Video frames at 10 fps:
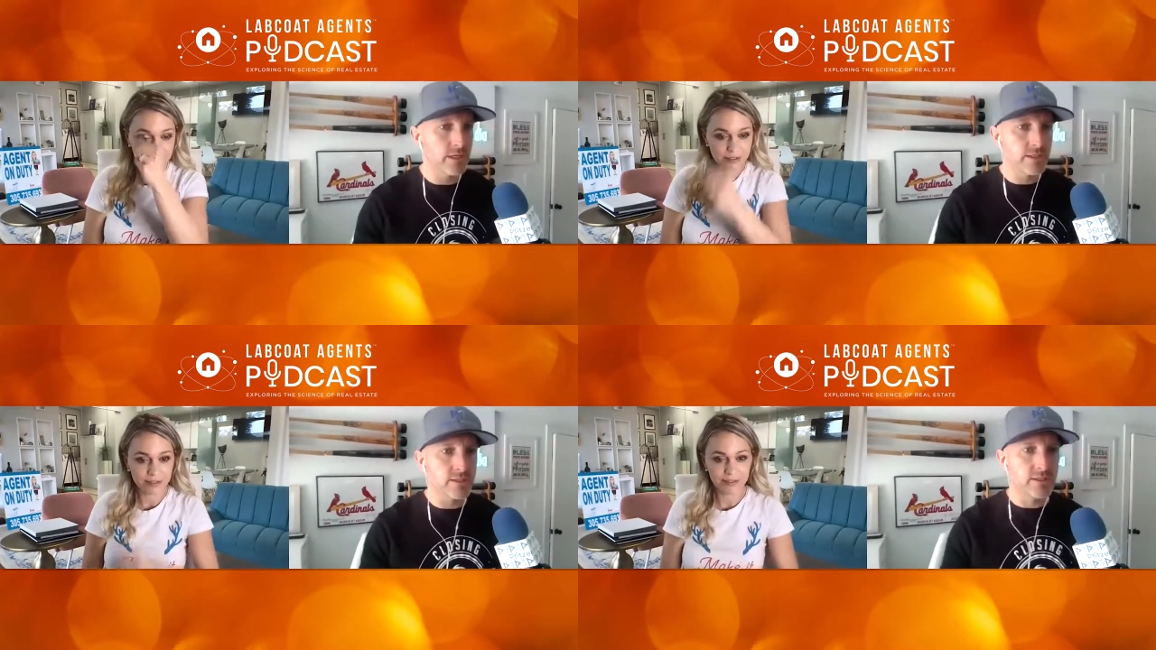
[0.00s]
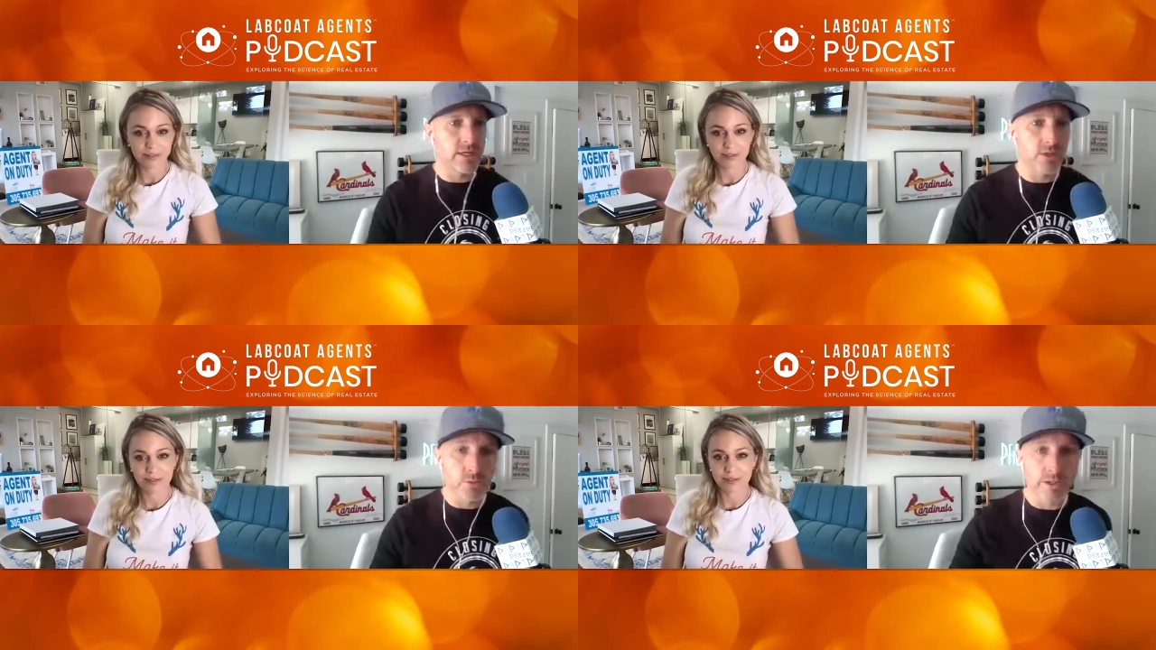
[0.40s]
Speaker 1: is
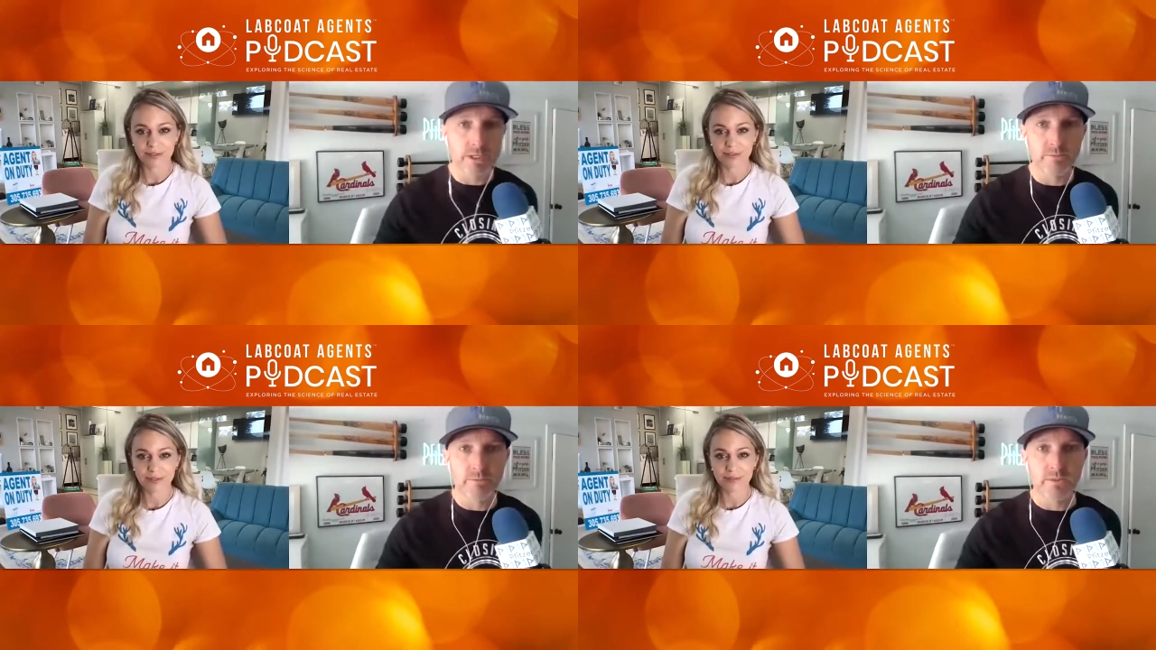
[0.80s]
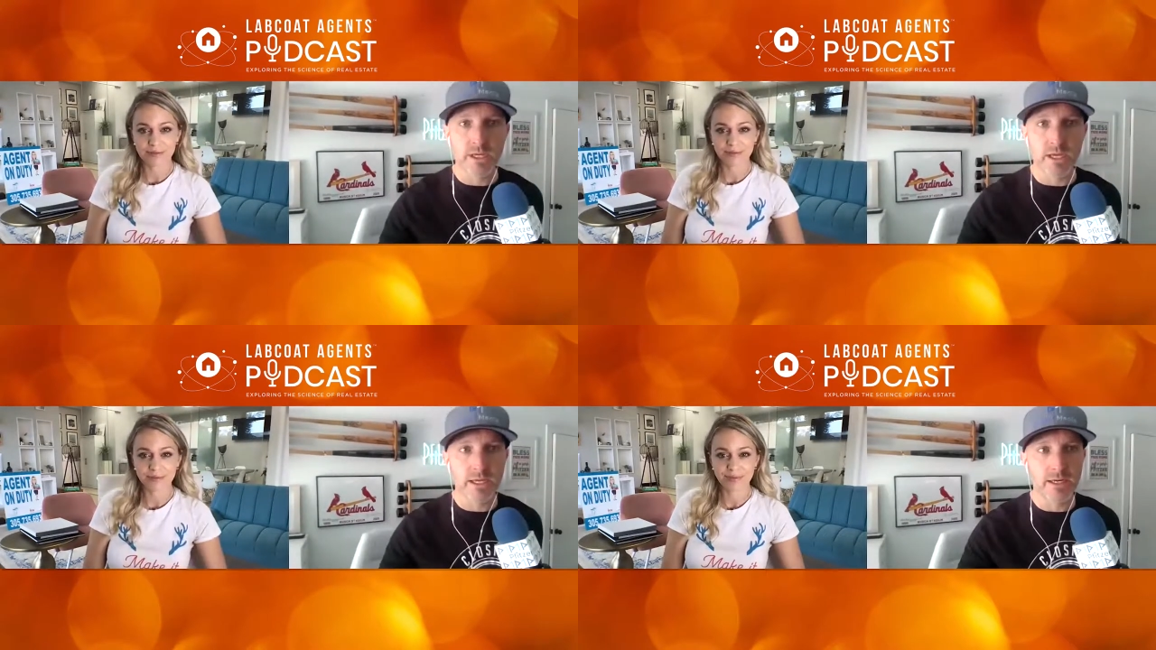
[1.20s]
Keller Williams,
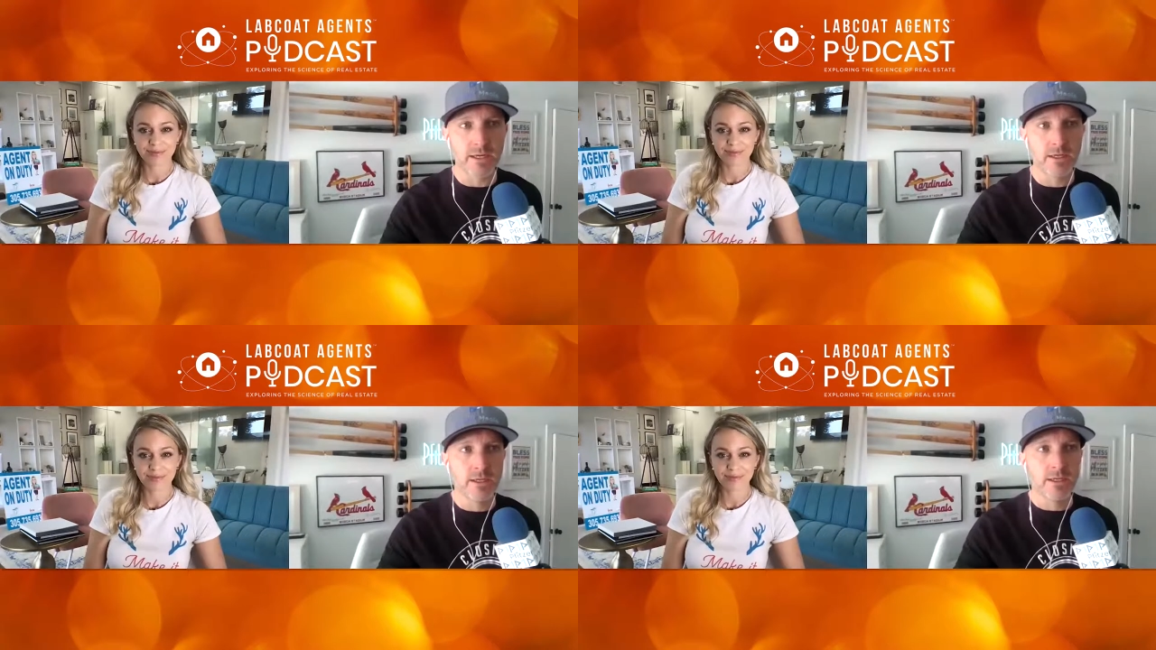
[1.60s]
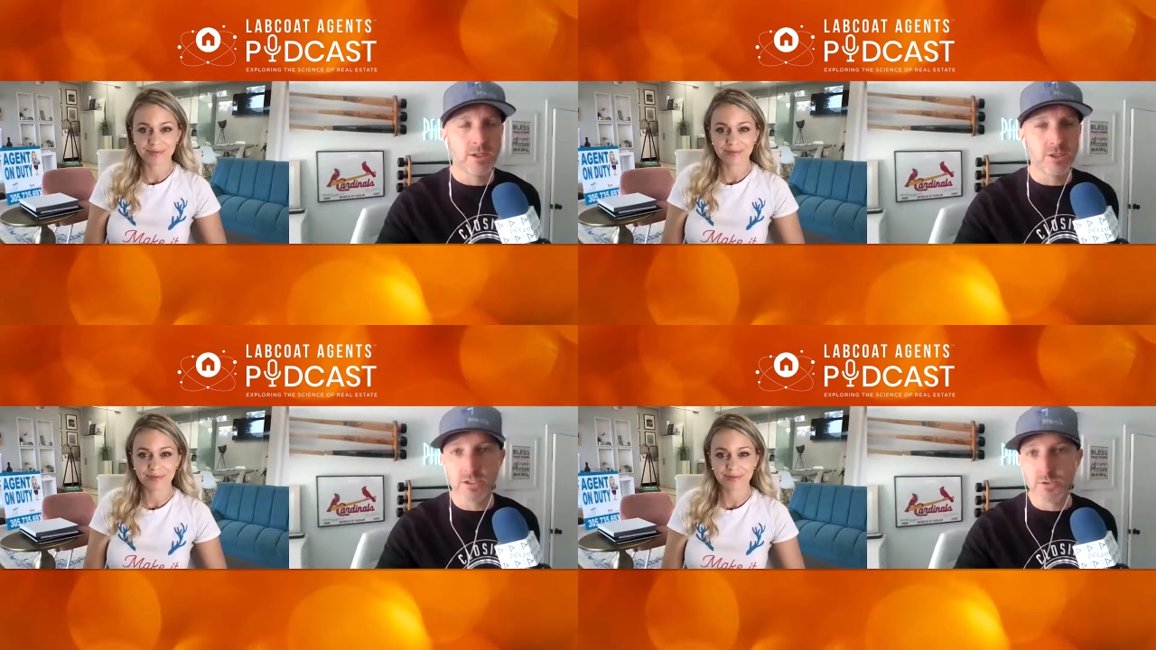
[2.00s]
and
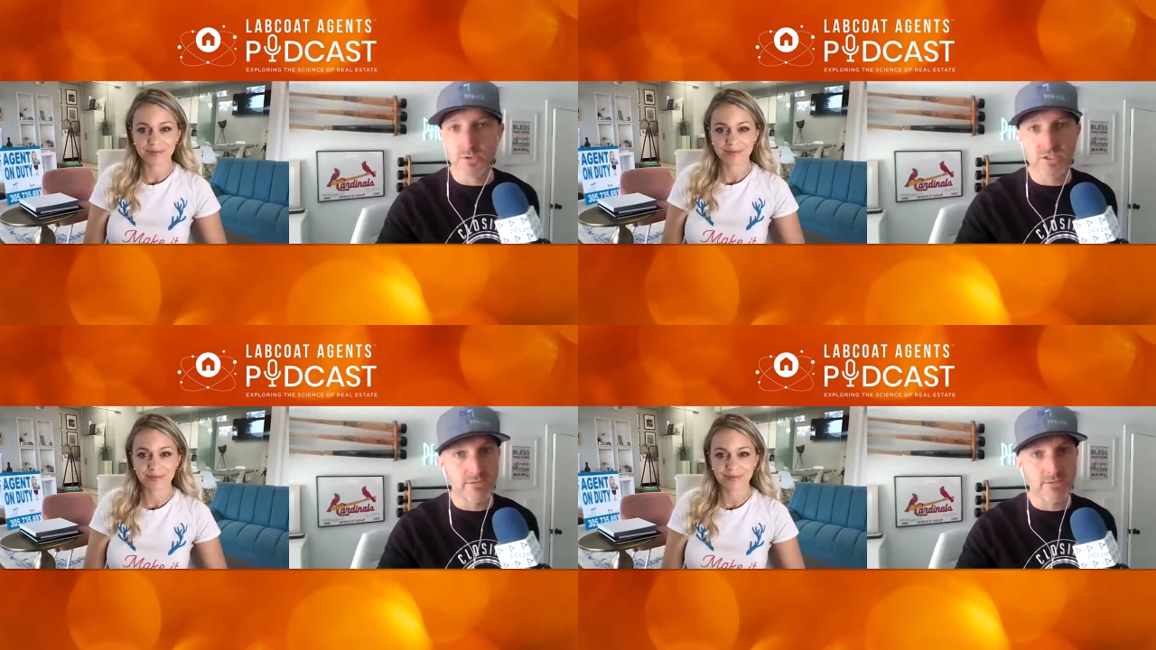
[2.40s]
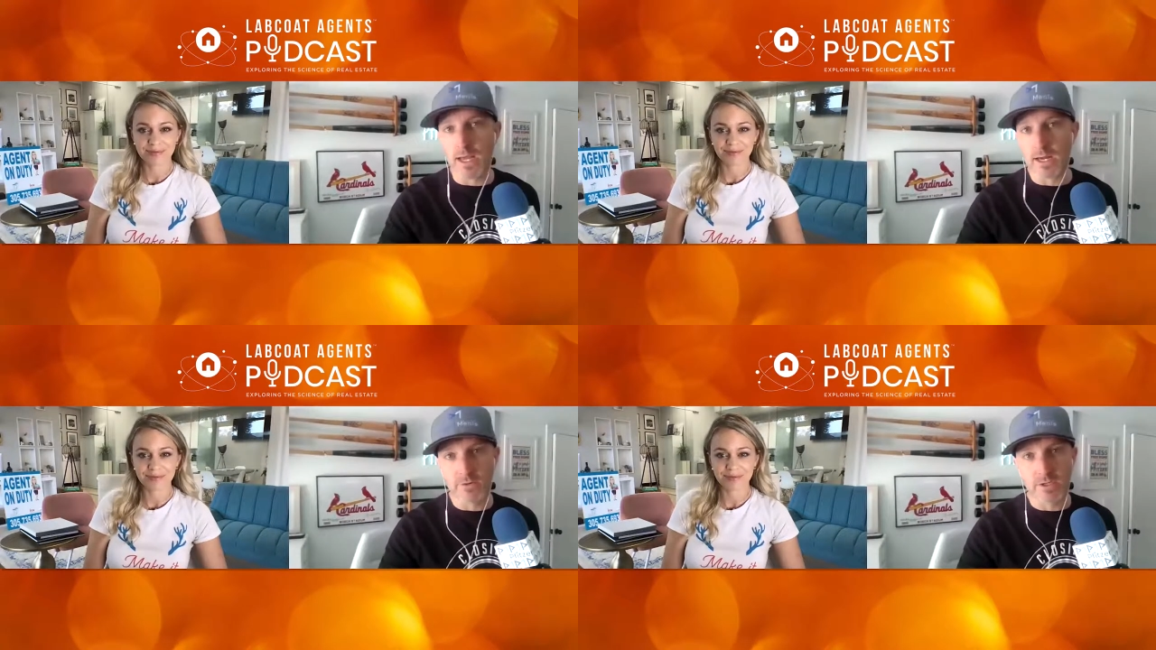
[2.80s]
she has received a
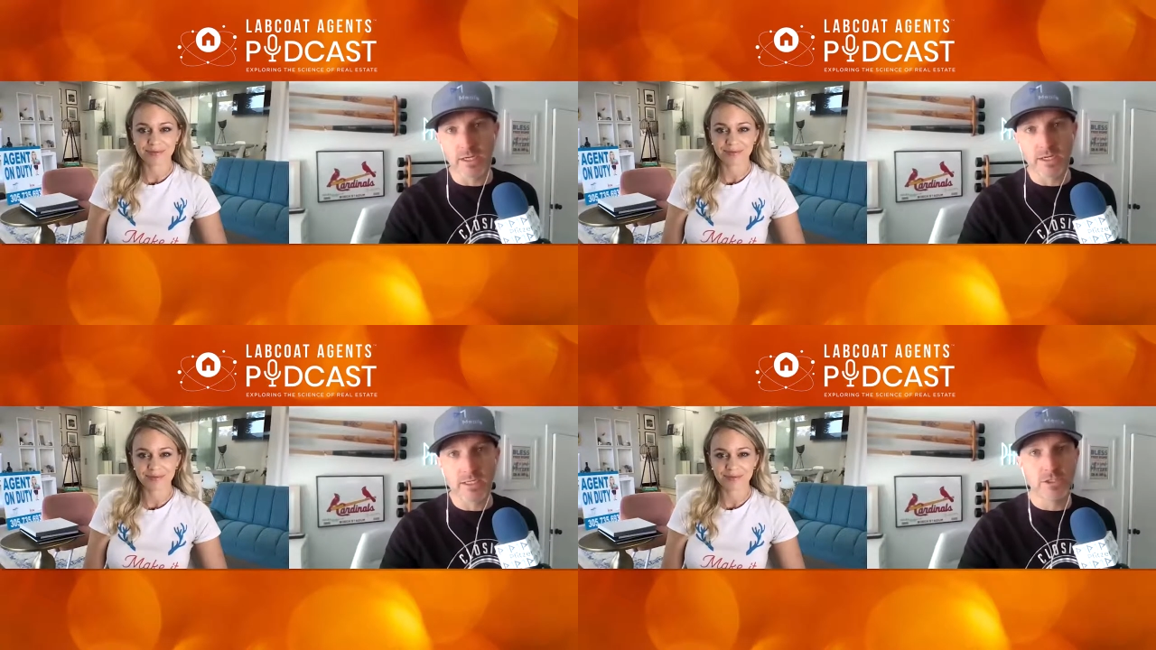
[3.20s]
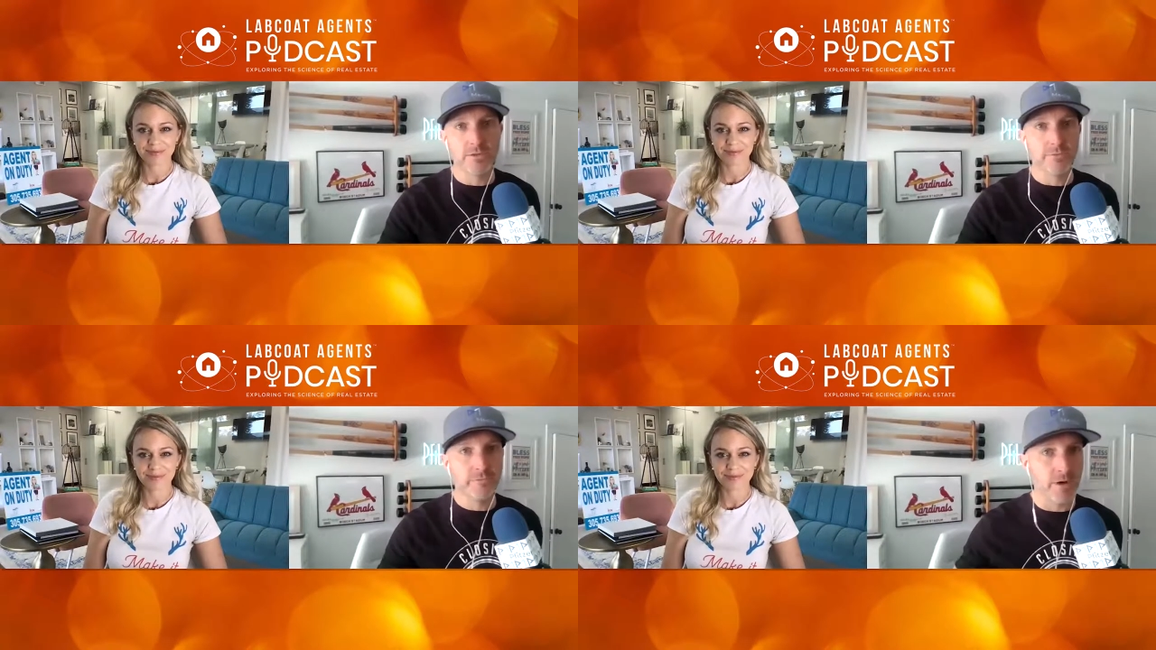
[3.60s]
lot of
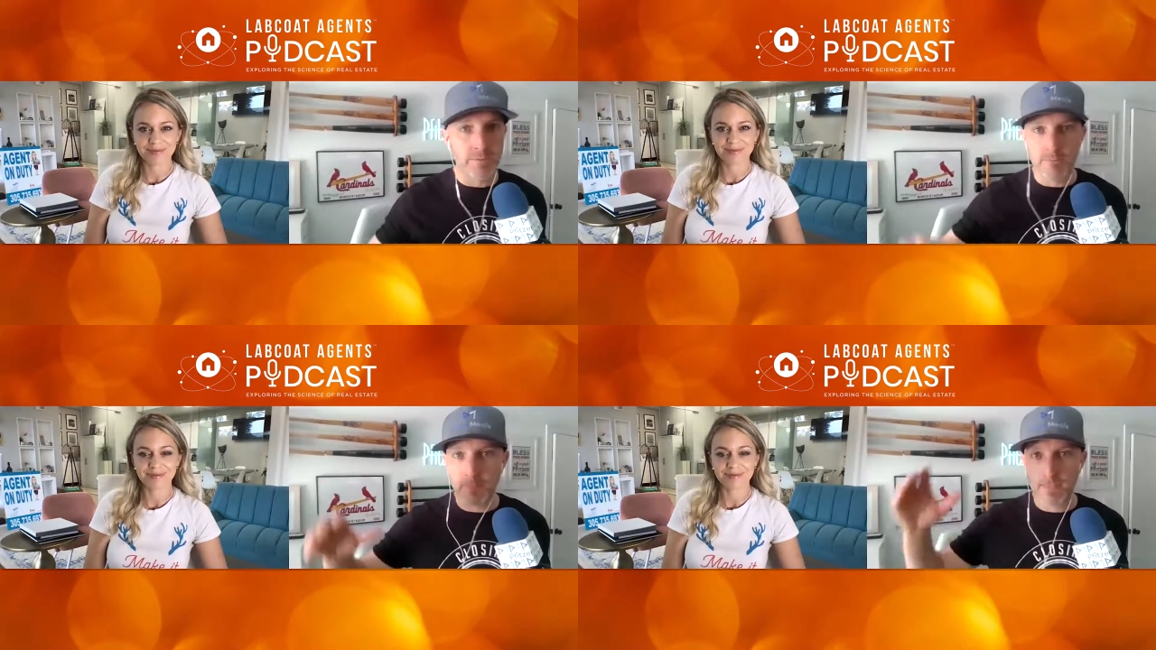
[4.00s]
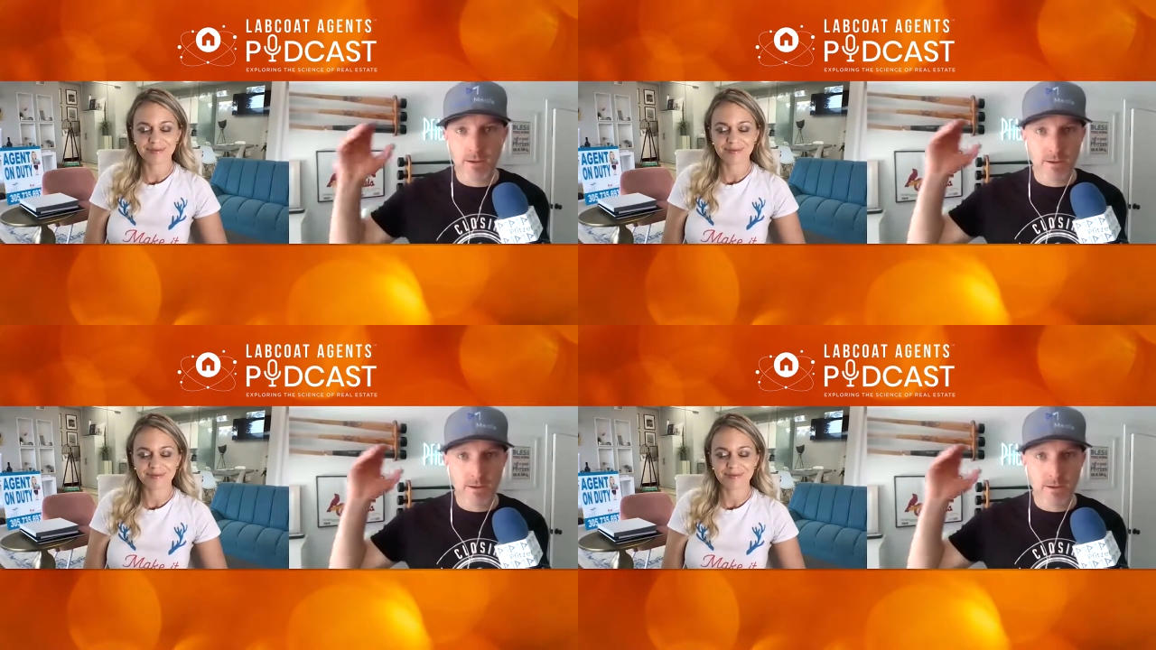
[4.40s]
recognition from